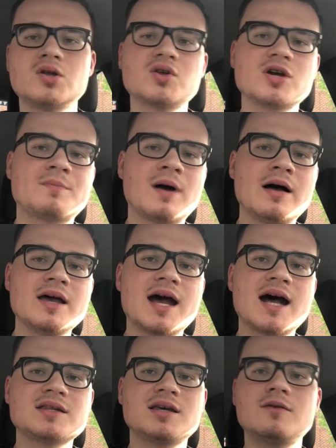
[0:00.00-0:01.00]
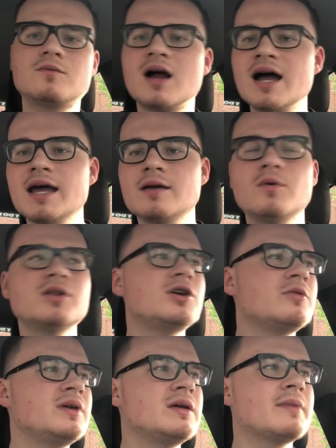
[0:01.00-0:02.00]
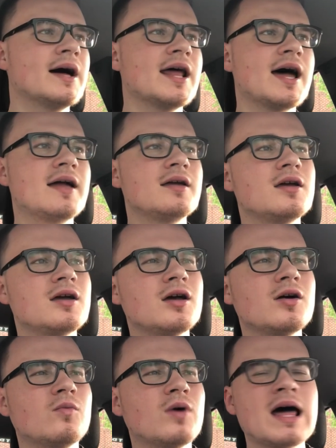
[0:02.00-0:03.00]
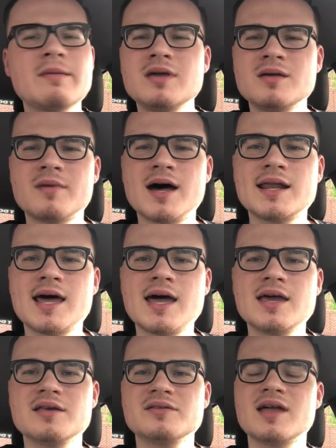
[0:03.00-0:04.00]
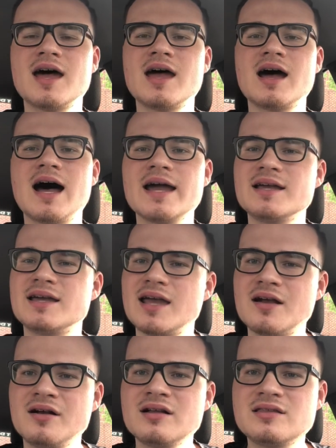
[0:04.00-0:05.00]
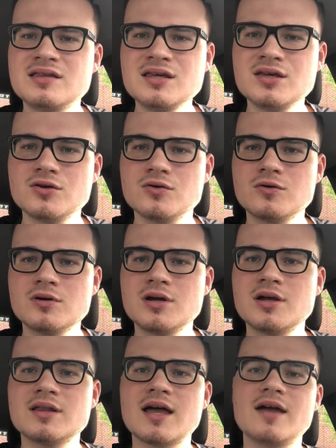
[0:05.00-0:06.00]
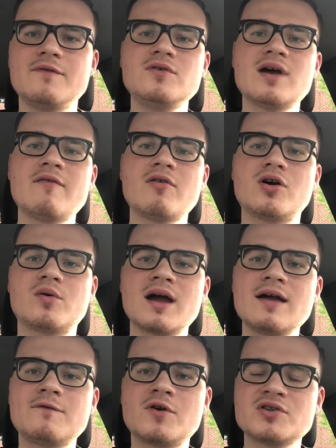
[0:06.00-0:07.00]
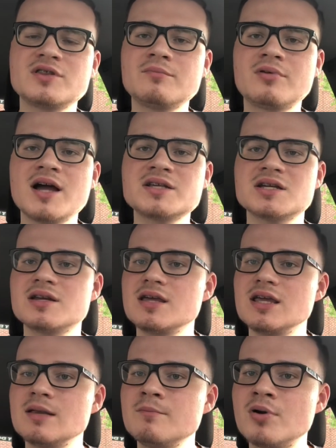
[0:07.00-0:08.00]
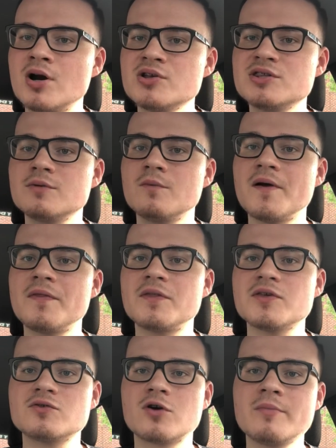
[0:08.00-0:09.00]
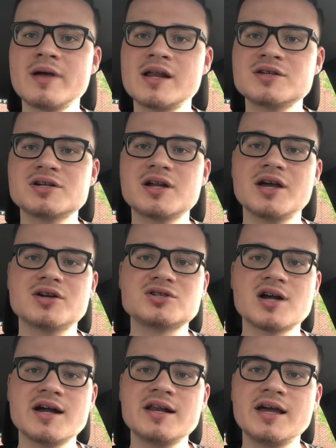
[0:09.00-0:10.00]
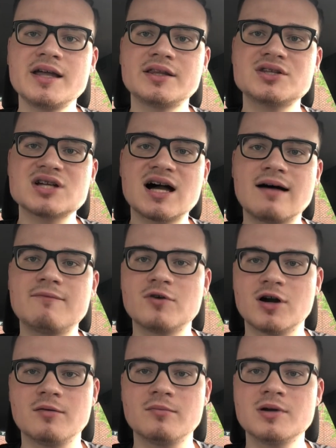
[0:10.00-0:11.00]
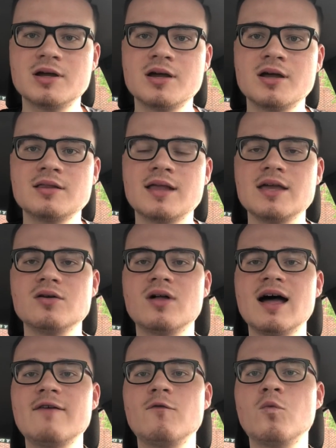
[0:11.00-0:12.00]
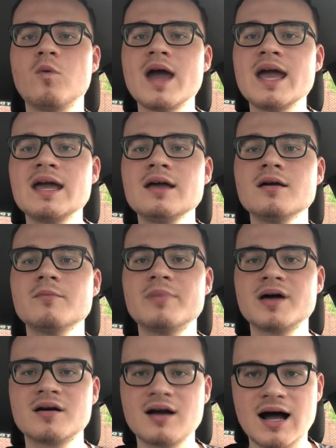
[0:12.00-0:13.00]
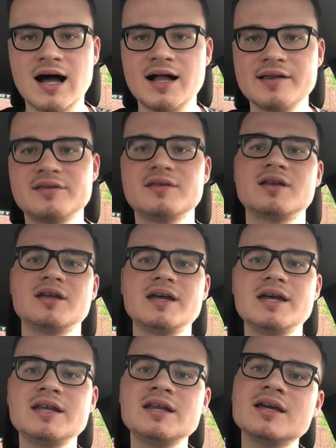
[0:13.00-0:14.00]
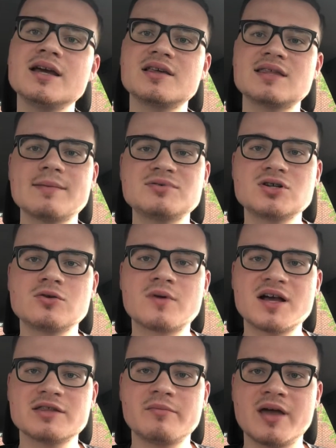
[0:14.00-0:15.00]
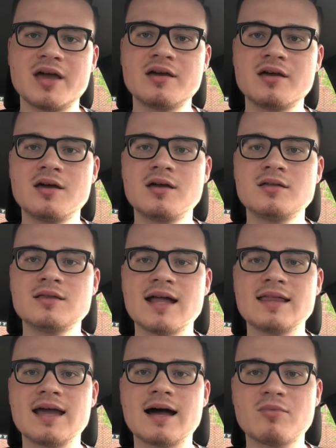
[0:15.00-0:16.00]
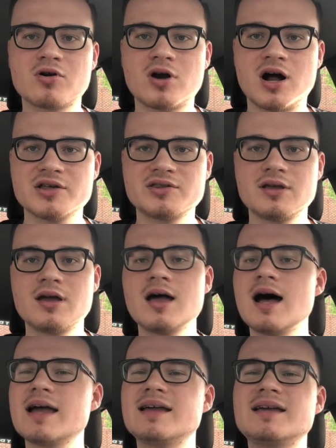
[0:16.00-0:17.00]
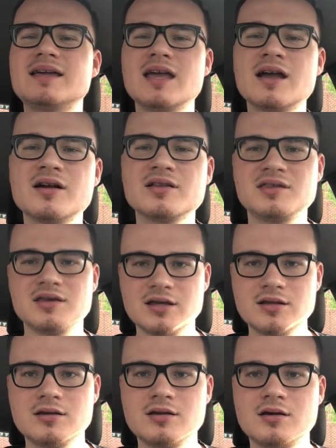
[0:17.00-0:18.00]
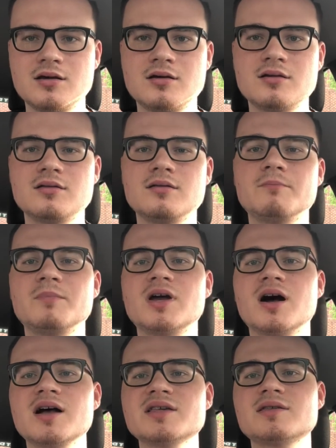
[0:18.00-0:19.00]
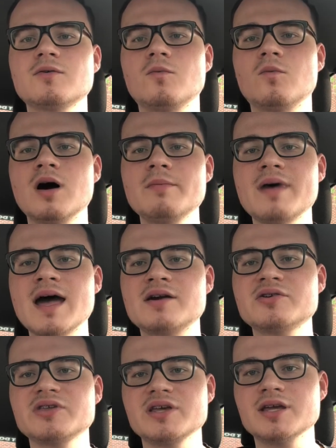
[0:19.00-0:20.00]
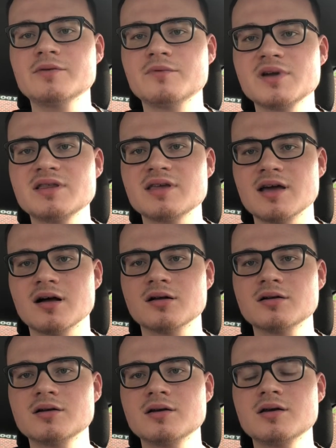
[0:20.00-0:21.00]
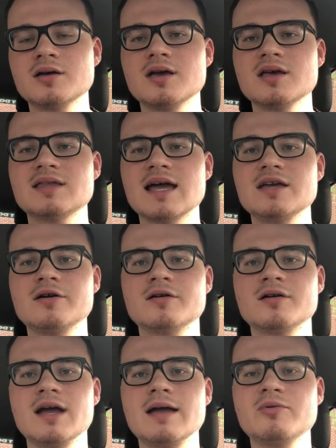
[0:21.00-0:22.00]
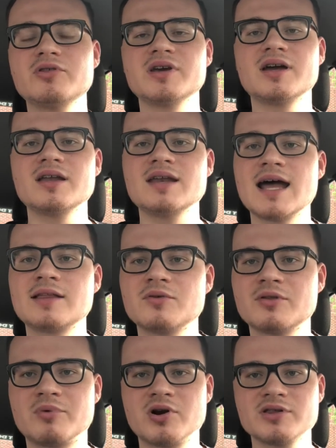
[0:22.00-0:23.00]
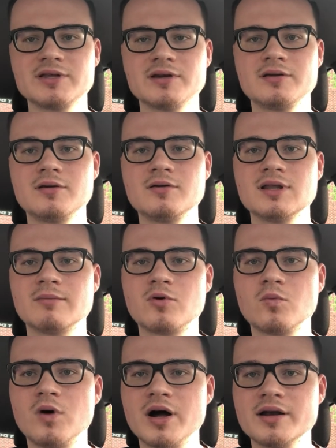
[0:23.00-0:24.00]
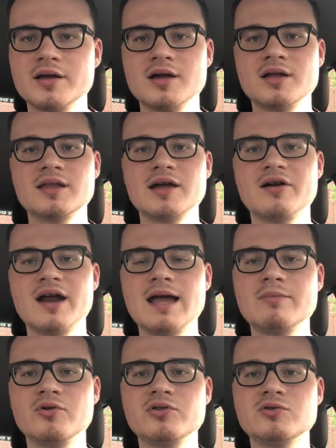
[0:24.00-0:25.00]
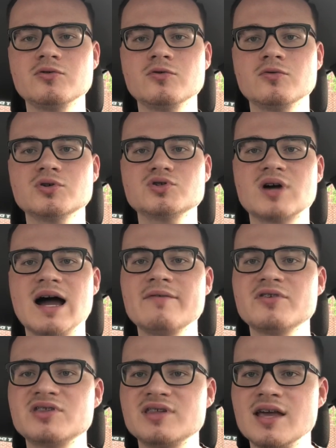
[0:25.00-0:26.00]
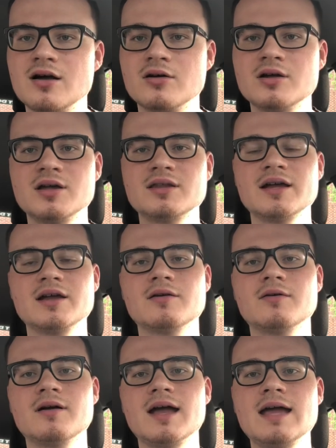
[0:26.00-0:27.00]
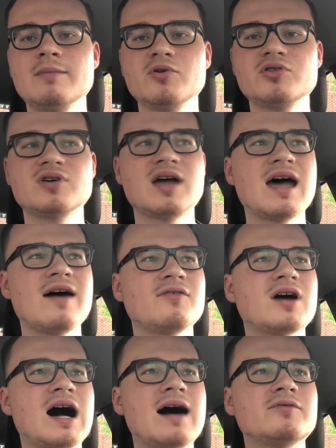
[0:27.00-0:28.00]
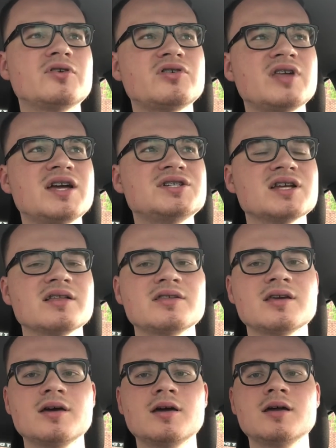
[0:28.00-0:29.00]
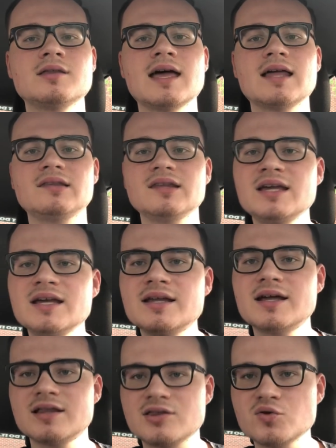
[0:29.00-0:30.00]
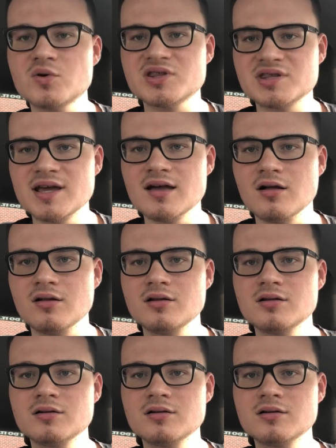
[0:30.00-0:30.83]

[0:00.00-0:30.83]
So you're probably asking, Ryan, what do you mean by that? What I mean by that is that I guarantee you that if you have a great first impression in person with the store manager that you're trying to get the job from, that you'll have way better odds than any exceptional resume that they come across. I guarantee it. Because what matters in retail is that you're able to connect with a person, number one, that you're able to drive a sale, that you're able to have conversations that lead into a sale.